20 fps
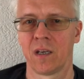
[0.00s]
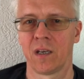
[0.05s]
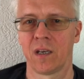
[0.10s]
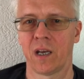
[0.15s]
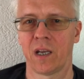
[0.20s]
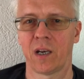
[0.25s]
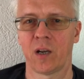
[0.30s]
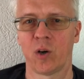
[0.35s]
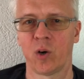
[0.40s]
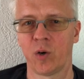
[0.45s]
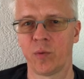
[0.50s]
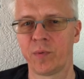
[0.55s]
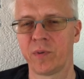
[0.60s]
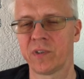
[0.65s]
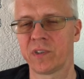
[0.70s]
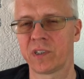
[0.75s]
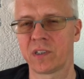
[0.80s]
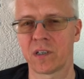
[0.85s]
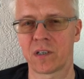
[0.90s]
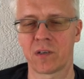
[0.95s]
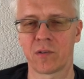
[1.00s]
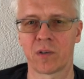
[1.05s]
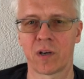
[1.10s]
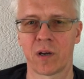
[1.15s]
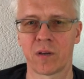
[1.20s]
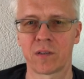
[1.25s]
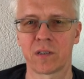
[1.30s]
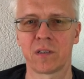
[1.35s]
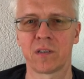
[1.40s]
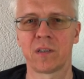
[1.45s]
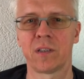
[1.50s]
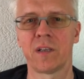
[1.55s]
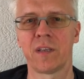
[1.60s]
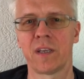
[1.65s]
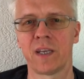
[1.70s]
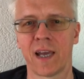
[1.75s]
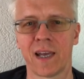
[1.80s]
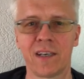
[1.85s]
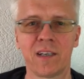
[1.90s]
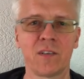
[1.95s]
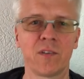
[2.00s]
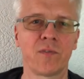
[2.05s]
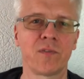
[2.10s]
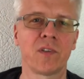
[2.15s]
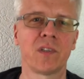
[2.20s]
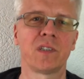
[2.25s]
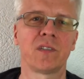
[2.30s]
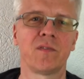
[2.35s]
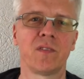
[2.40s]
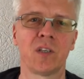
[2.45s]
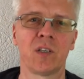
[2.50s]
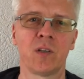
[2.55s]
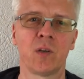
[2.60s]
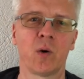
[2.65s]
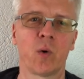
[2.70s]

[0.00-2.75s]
And I hope you stick around until the end of this video,